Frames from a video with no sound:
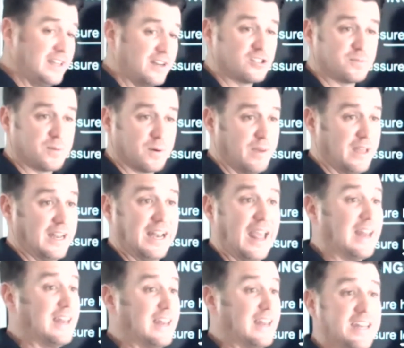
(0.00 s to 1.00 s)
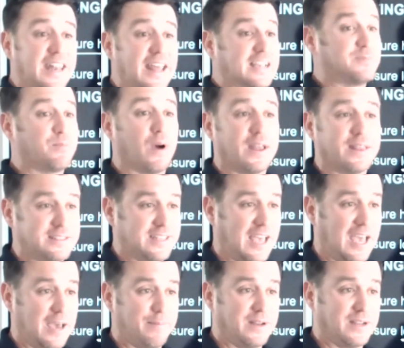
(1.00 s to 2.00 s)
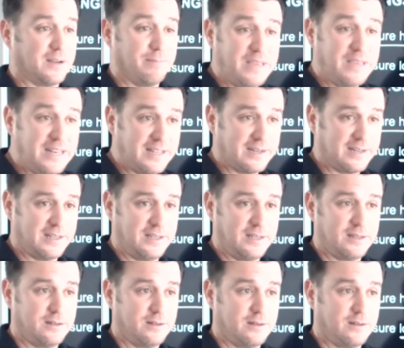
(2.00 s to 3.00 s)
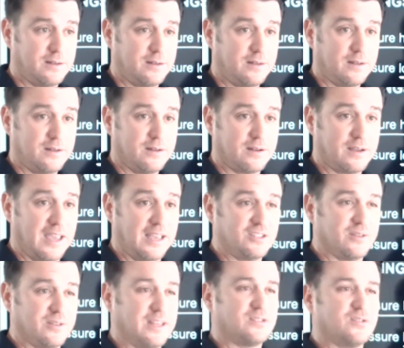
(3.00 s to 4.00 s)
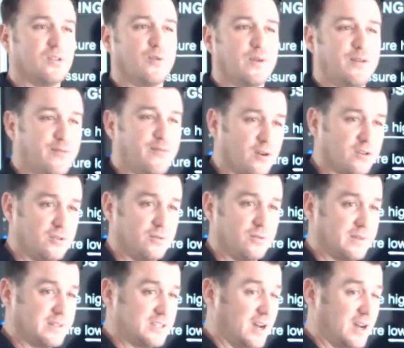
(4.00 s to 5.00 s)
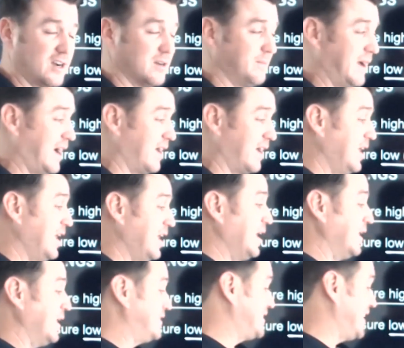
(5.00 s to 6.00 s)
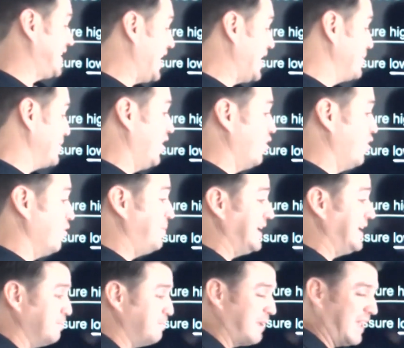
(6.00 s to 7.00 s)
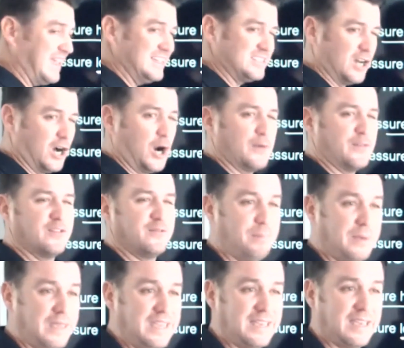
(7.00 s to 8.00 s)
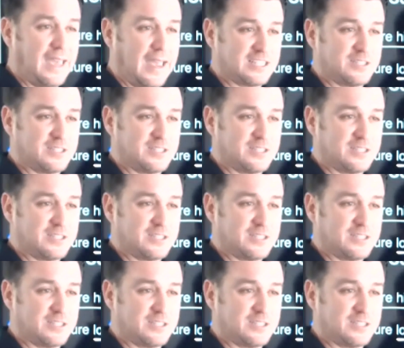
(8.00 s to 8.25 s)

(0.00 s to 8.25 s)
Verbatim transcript: liters per minute. And then the next breath is happening immediately. Okay, so that's what we refer to when we talk about time low being based off of peak